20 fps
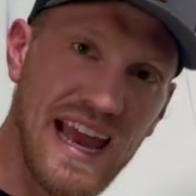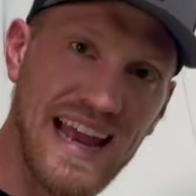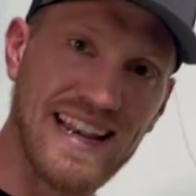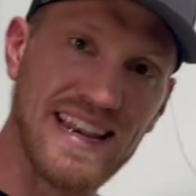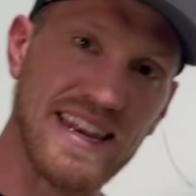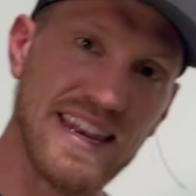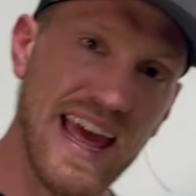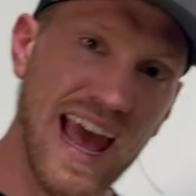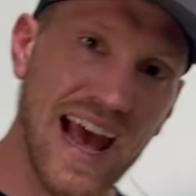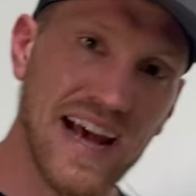a
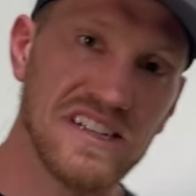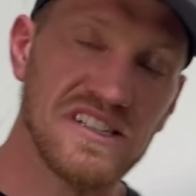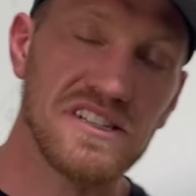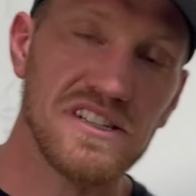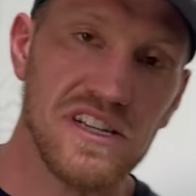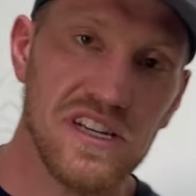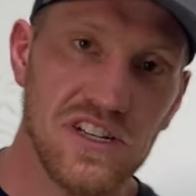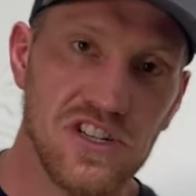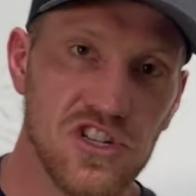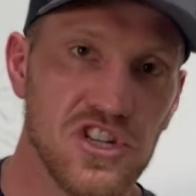
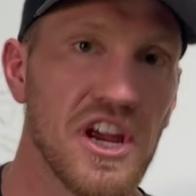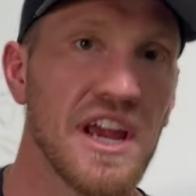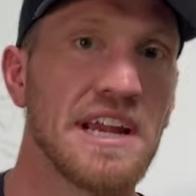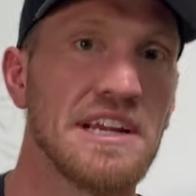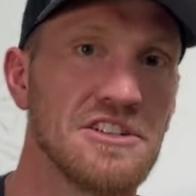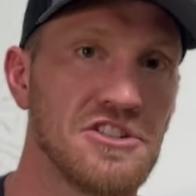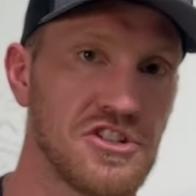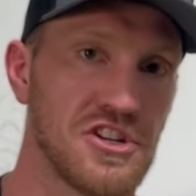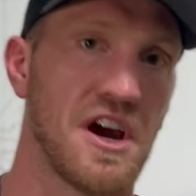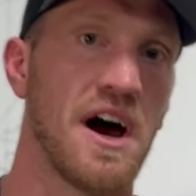nasty
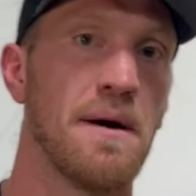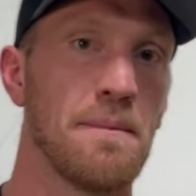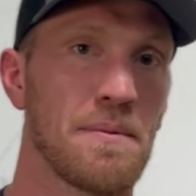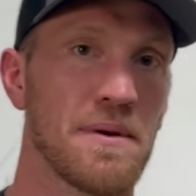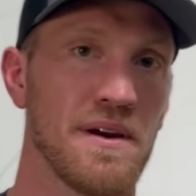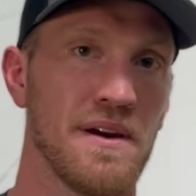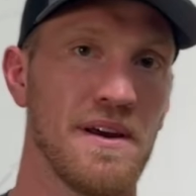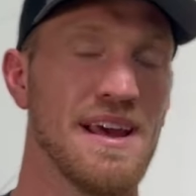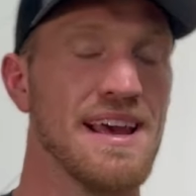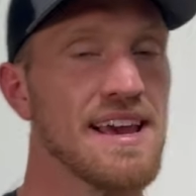changeup
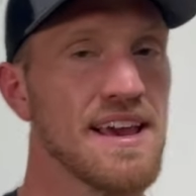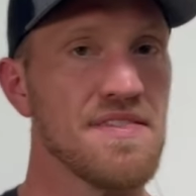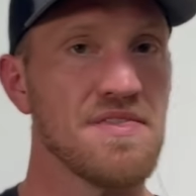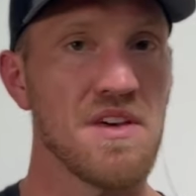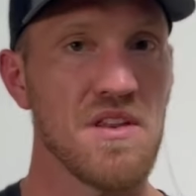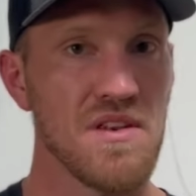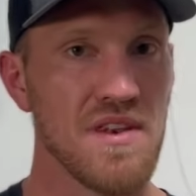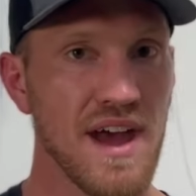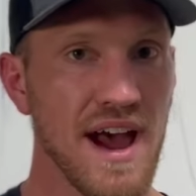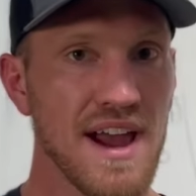in the
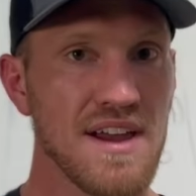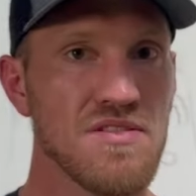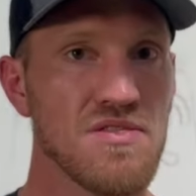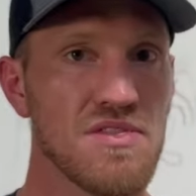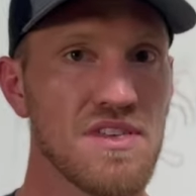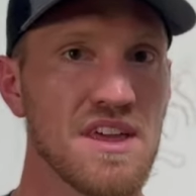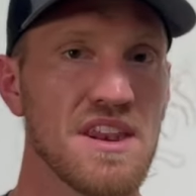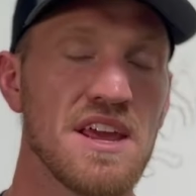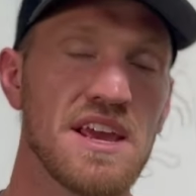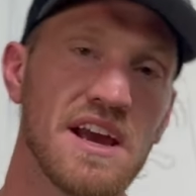9th
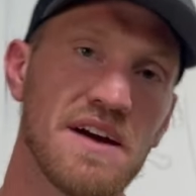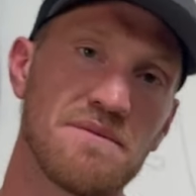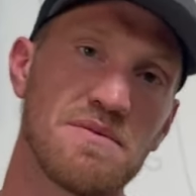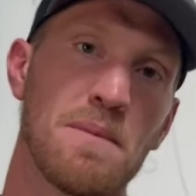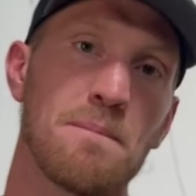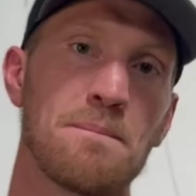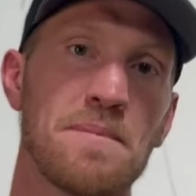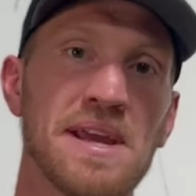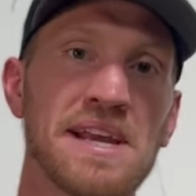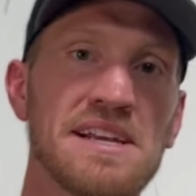inning of
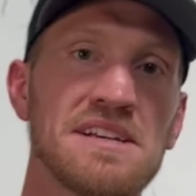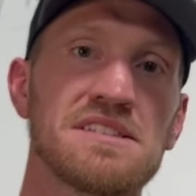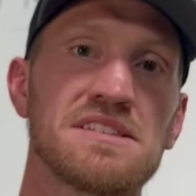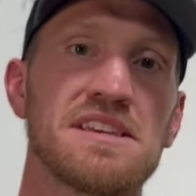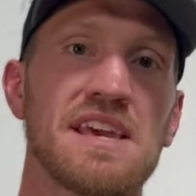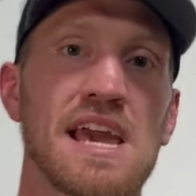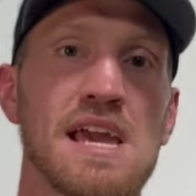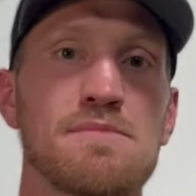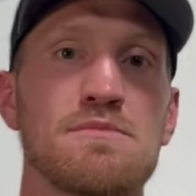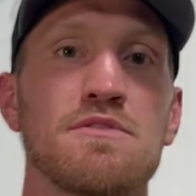the biggest
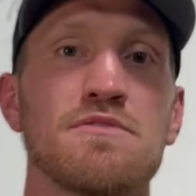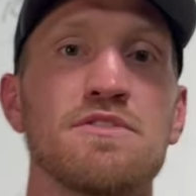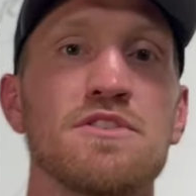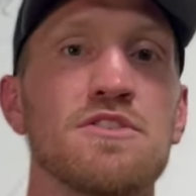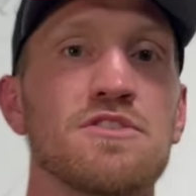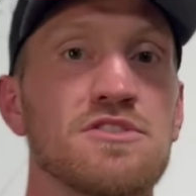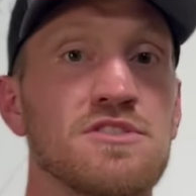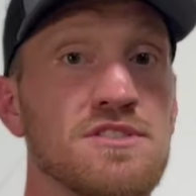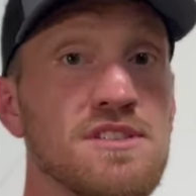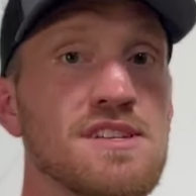game of
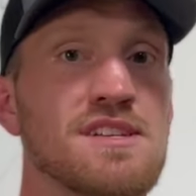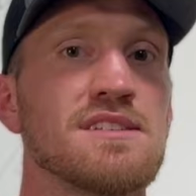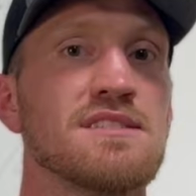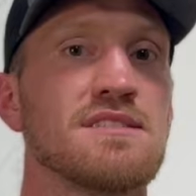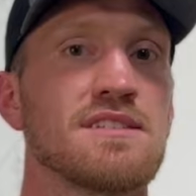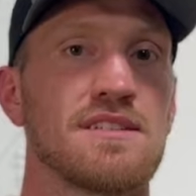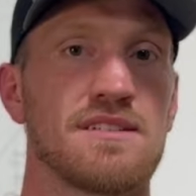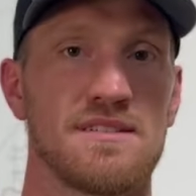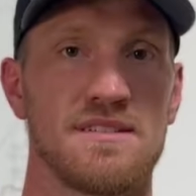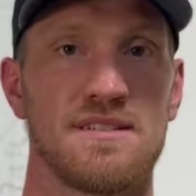your
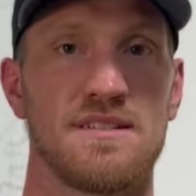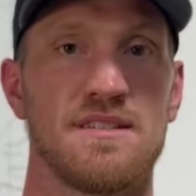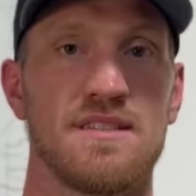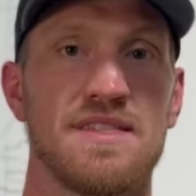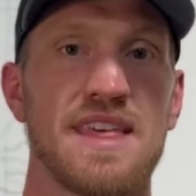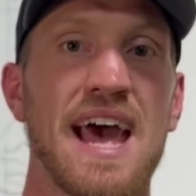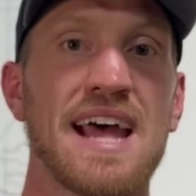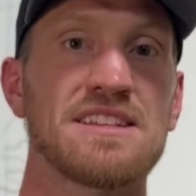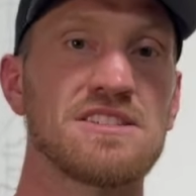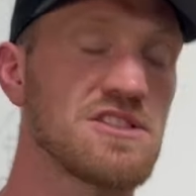season.
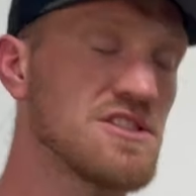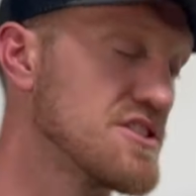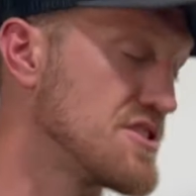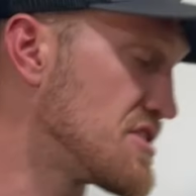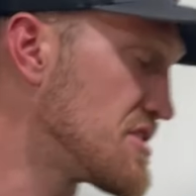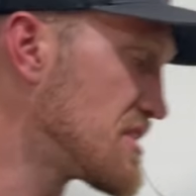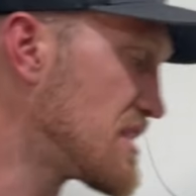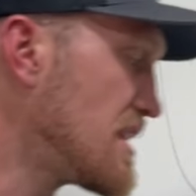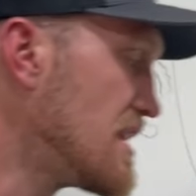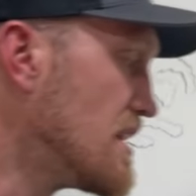That's the
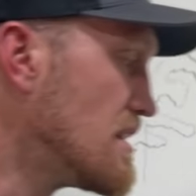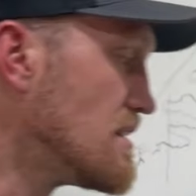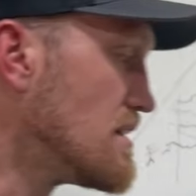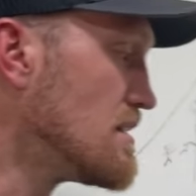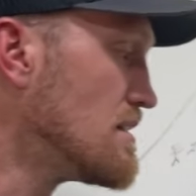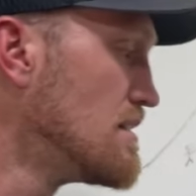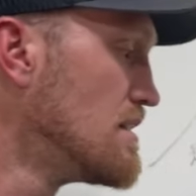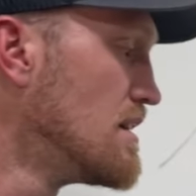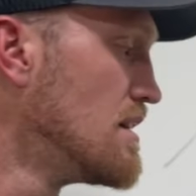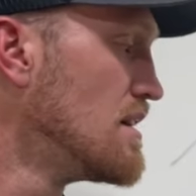
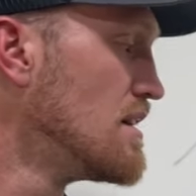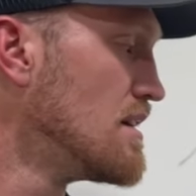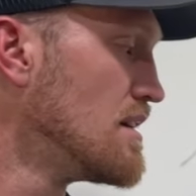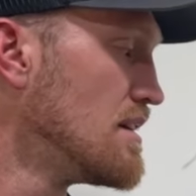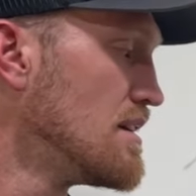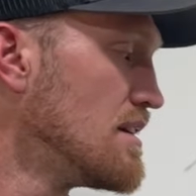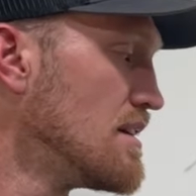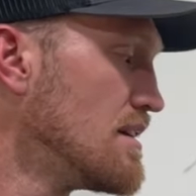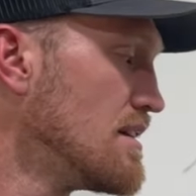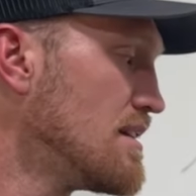skill.
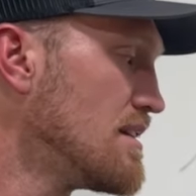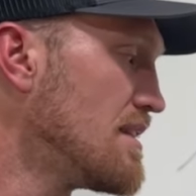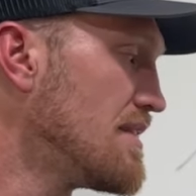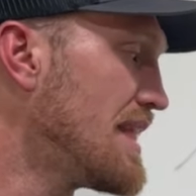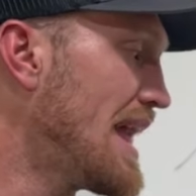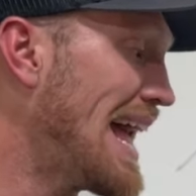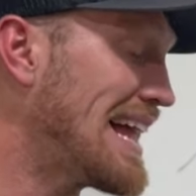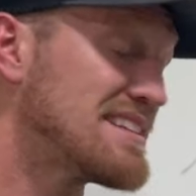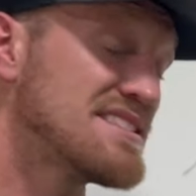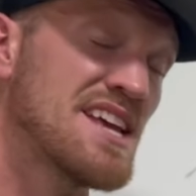
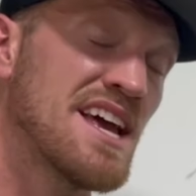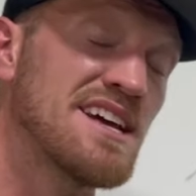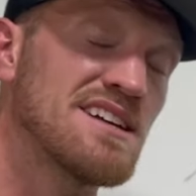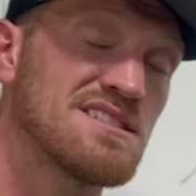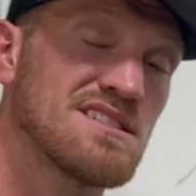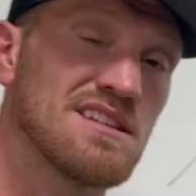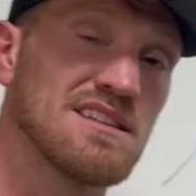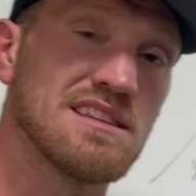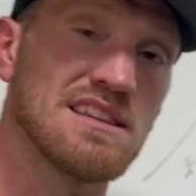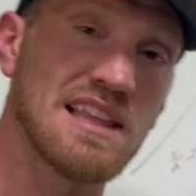That
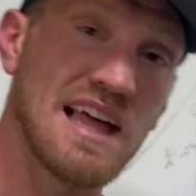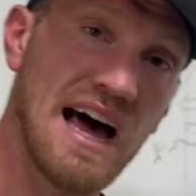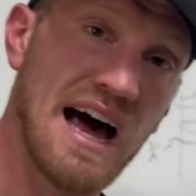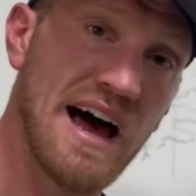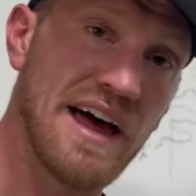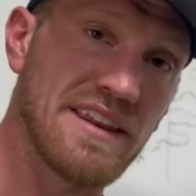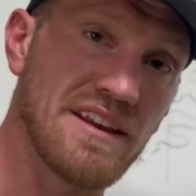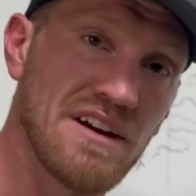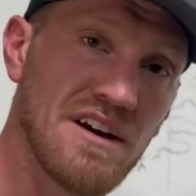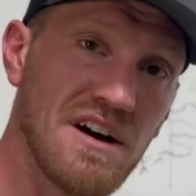takes a
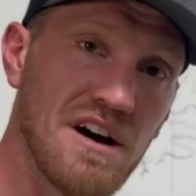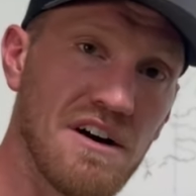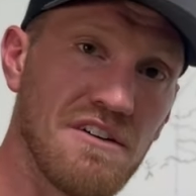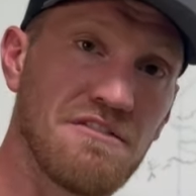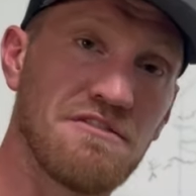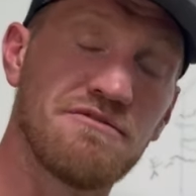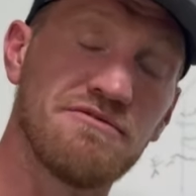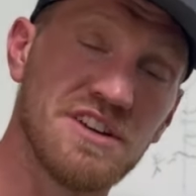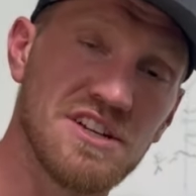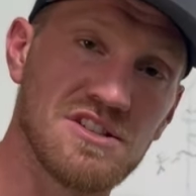lot of
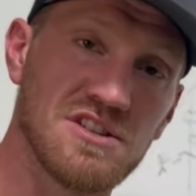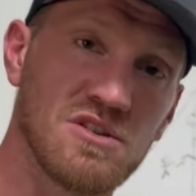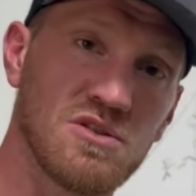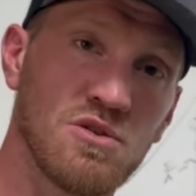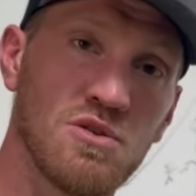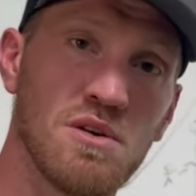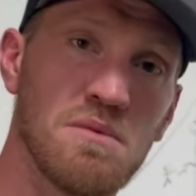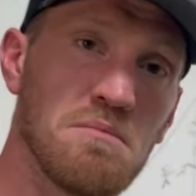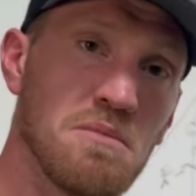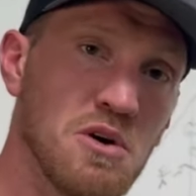
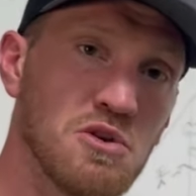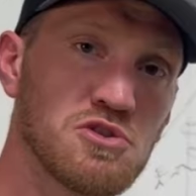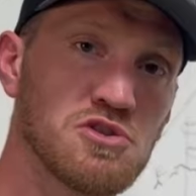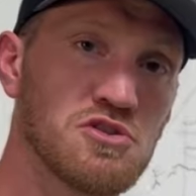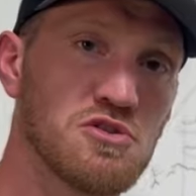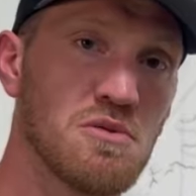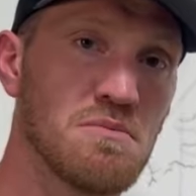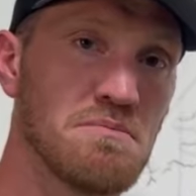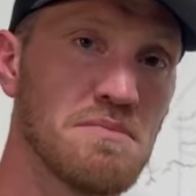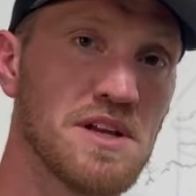physical,
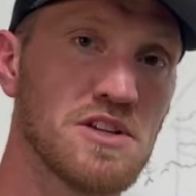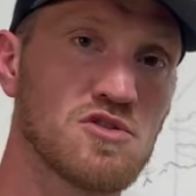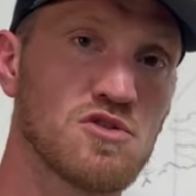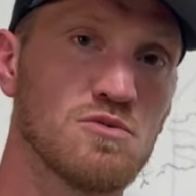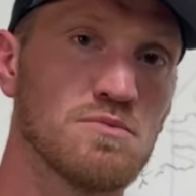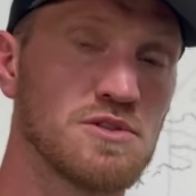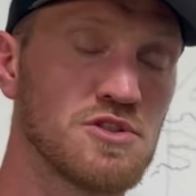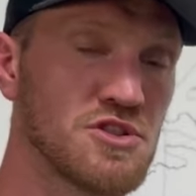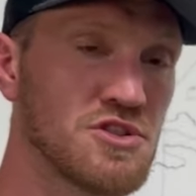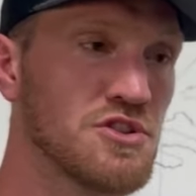emotional, mental
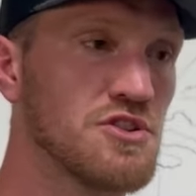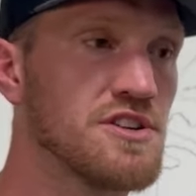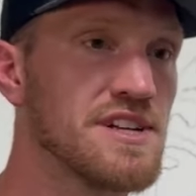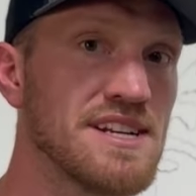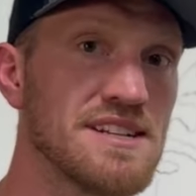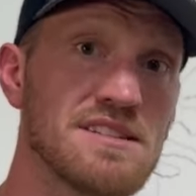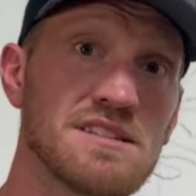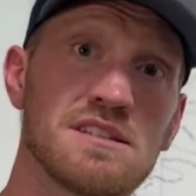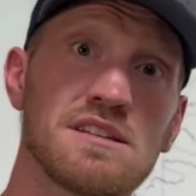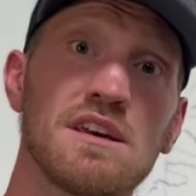maturity
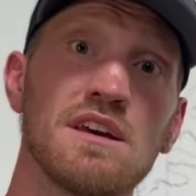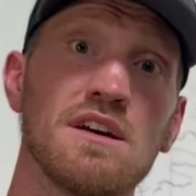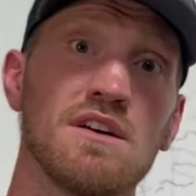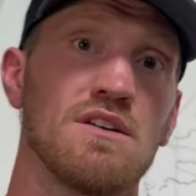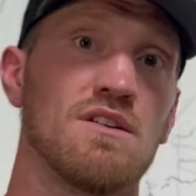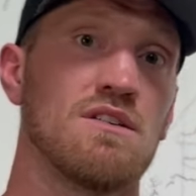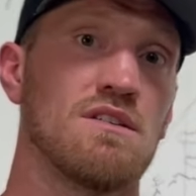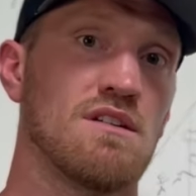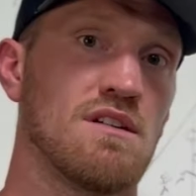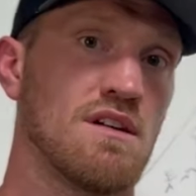and
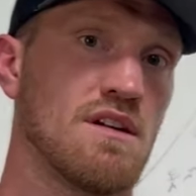skill.